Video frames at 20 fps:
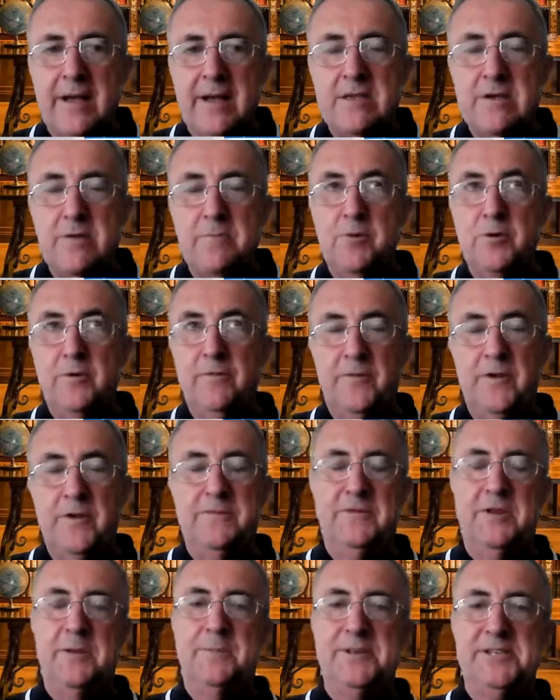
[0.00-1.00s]
you put
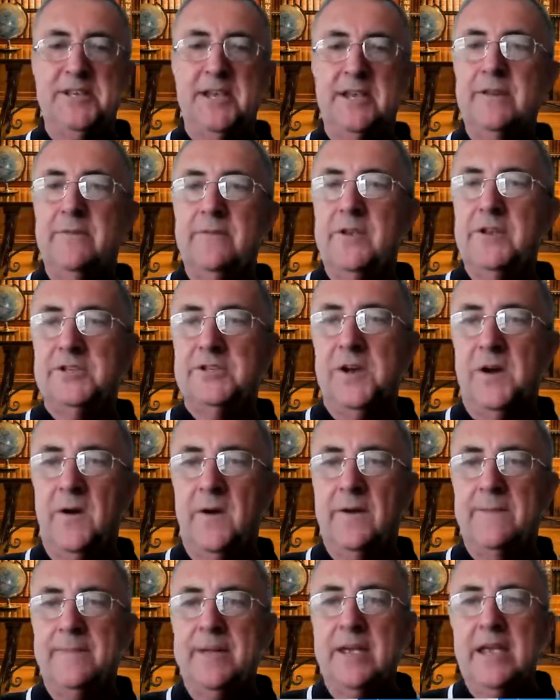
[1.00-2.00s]
50% of your
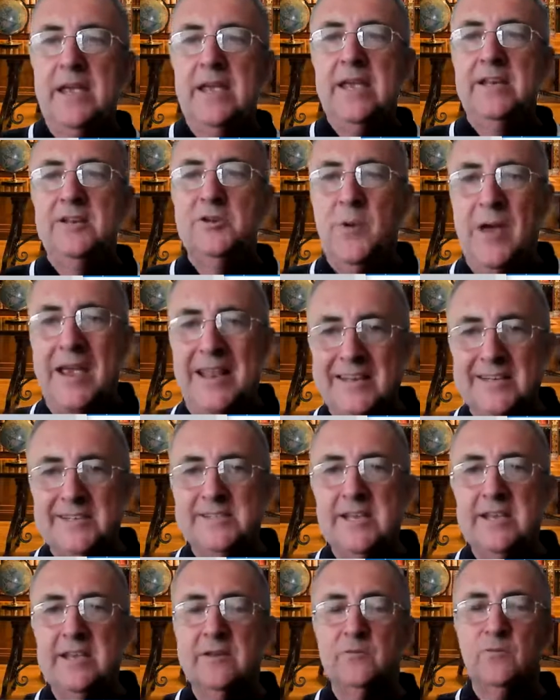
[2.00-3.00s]
time into
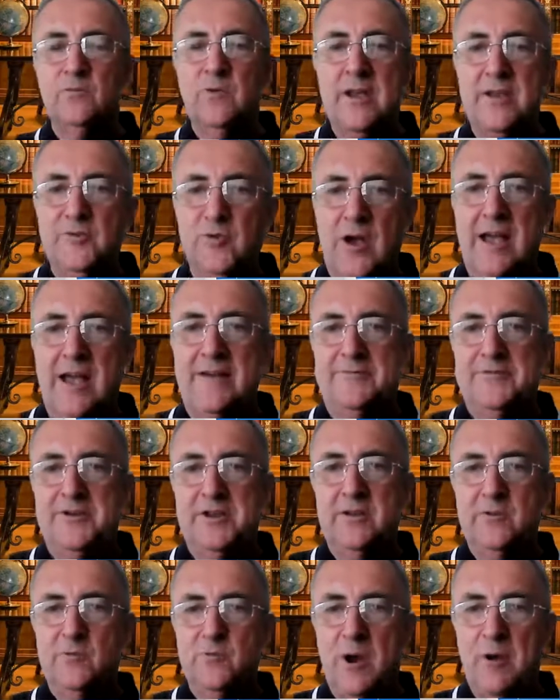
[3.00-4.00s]
editing and redrafting
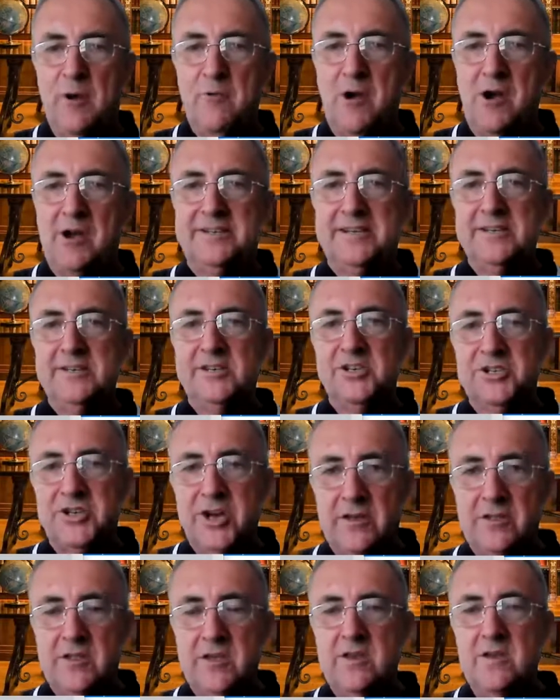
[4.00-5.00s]
and rewriting to
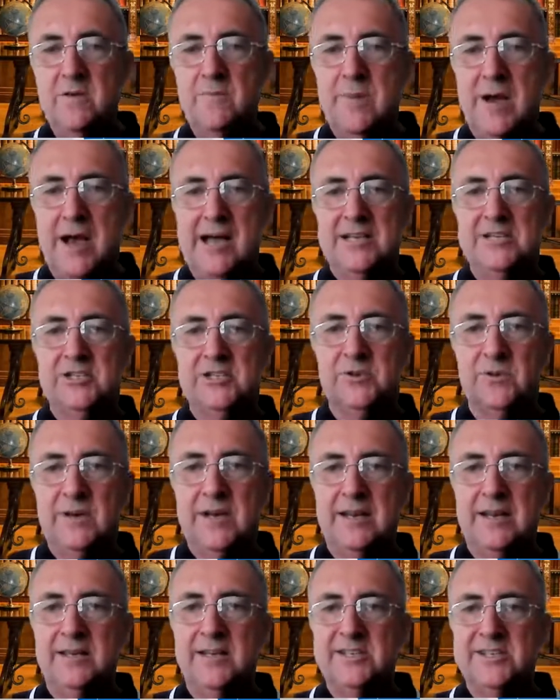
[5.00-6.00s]
show that you master and
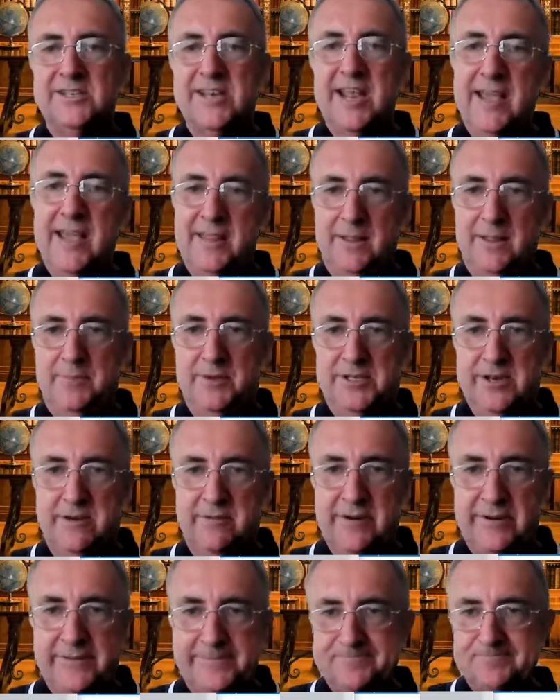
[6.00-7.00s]
understand the
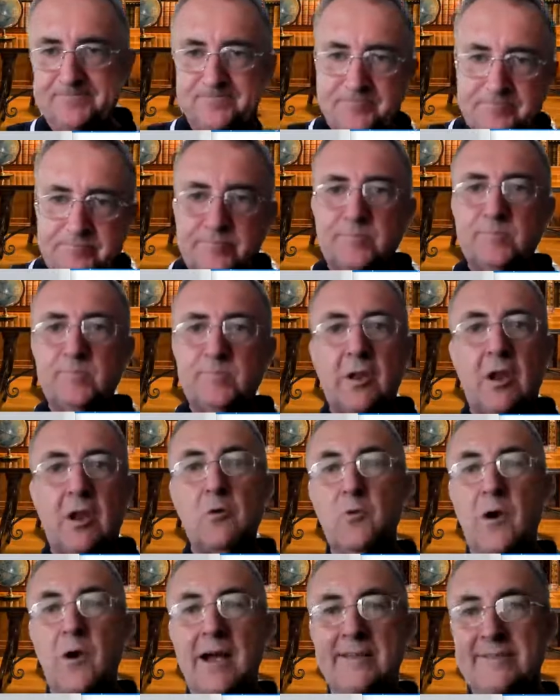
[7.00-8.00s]
material,
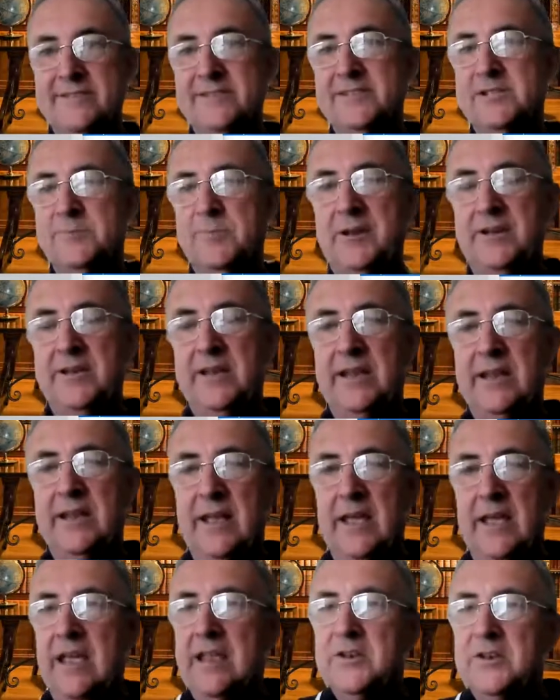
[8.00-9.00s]
rather than spending
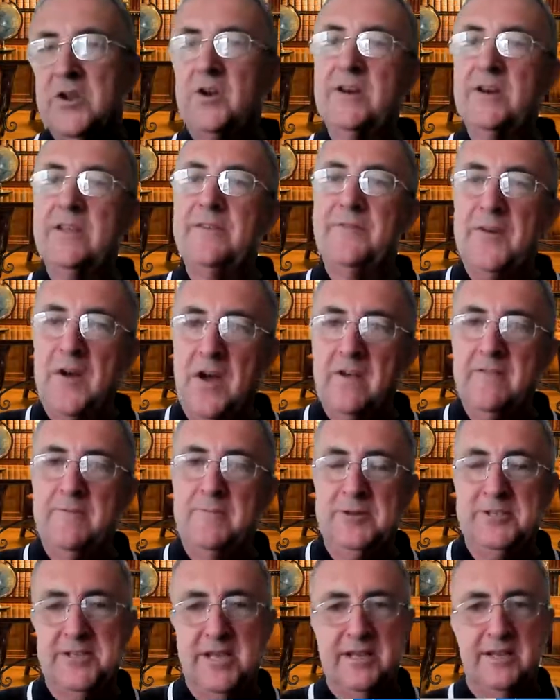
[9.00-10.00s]

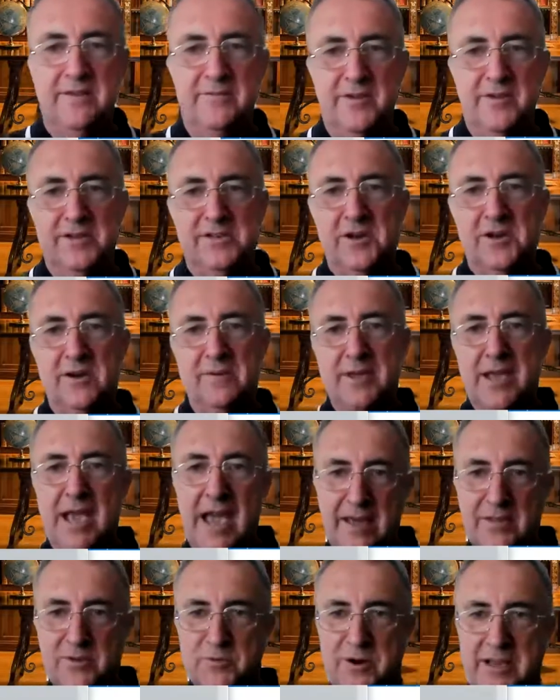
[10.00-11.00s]
95% of your time
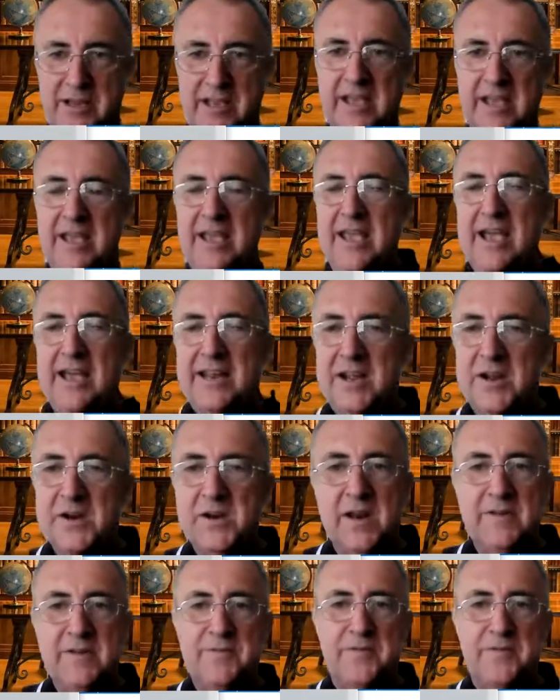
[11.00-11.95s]
gathering and only